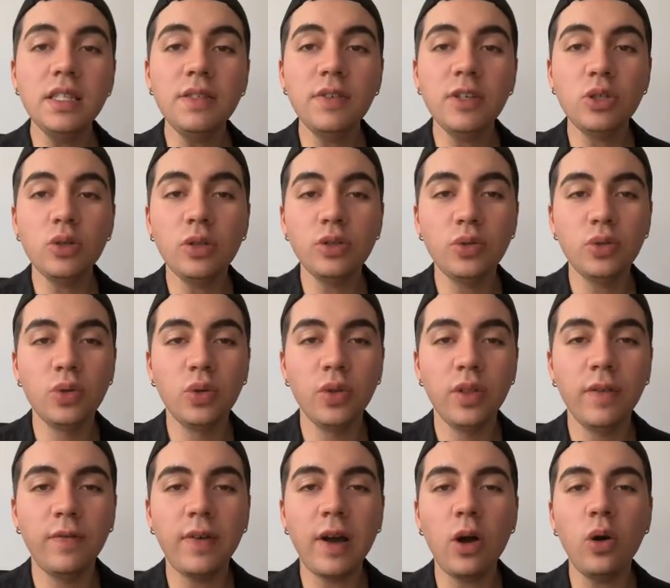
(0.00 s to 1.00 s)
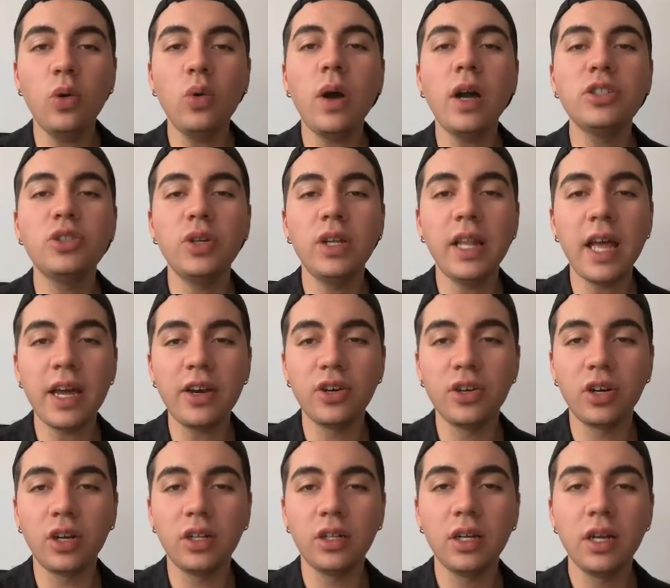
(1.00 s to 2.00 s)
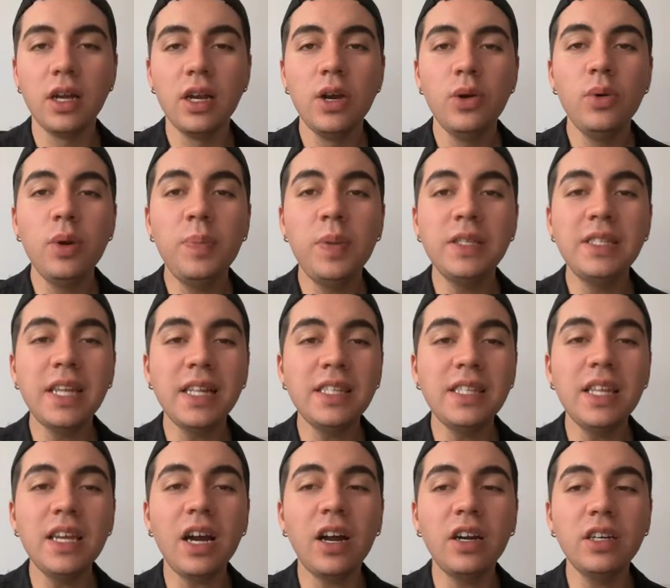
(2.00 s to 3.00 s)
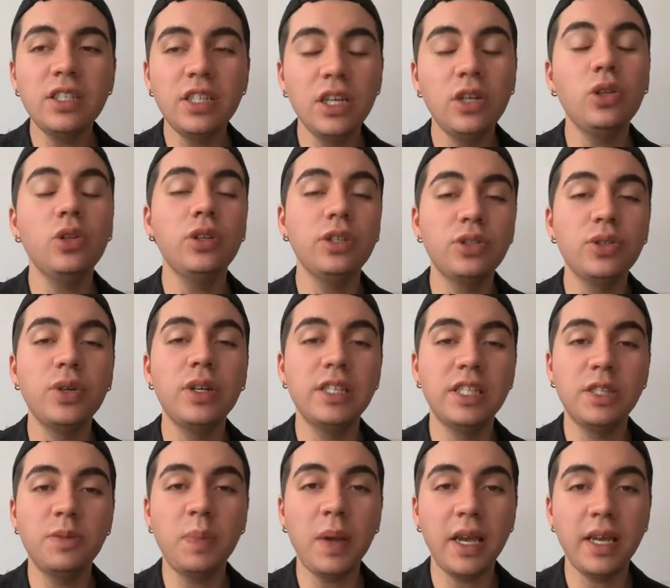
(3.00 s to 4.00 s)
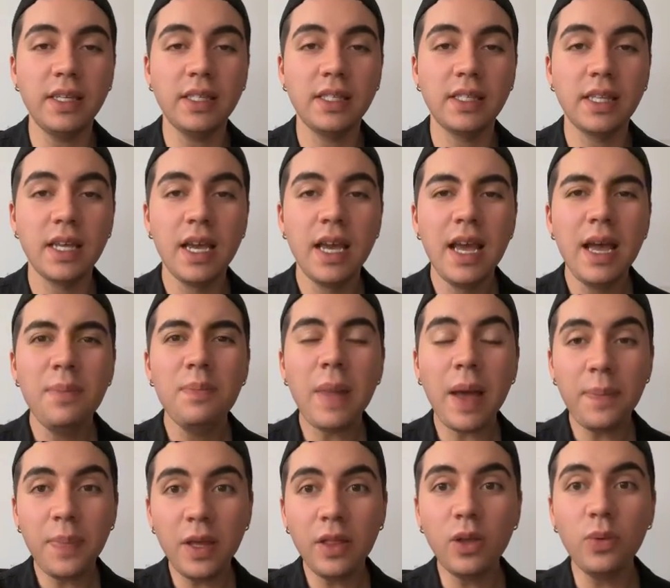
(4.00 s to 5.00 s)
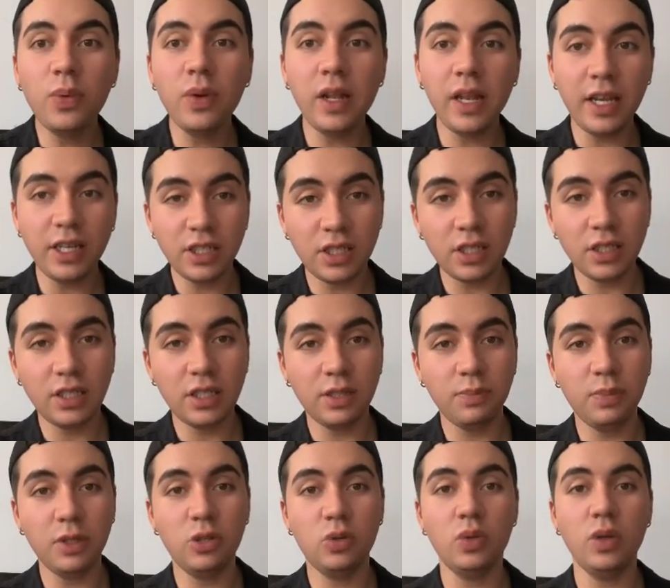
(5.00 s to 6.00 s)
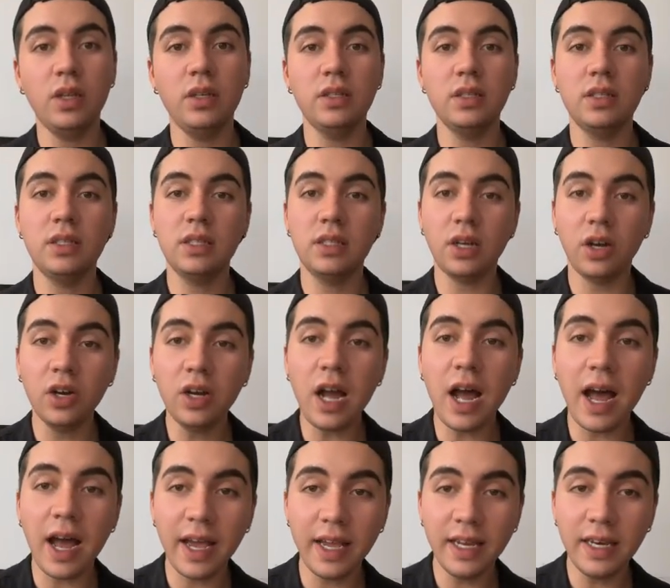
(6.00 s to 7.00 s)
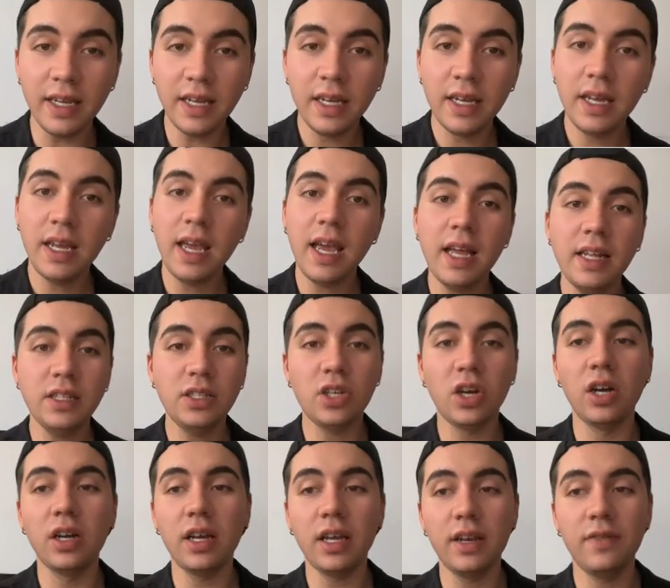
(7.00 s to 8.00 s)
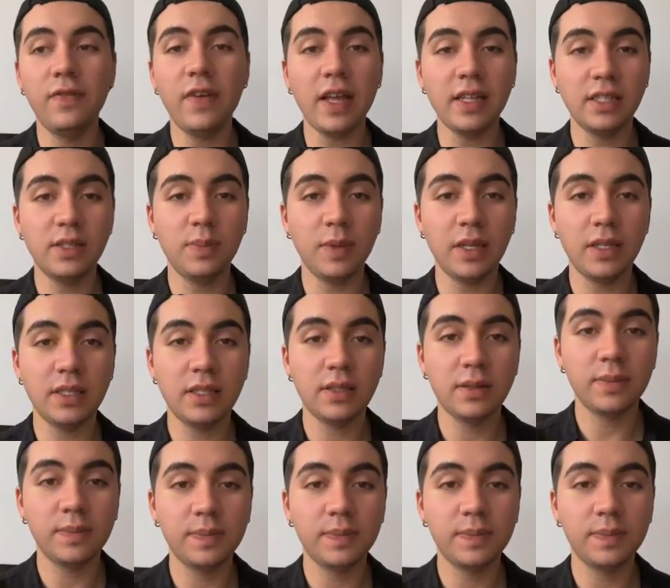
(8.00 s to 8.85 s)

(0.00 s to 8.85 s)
visual tool, the vowel quadrilateral represents the articulatory space, mapping the relationship between tongue height and tongue advancement.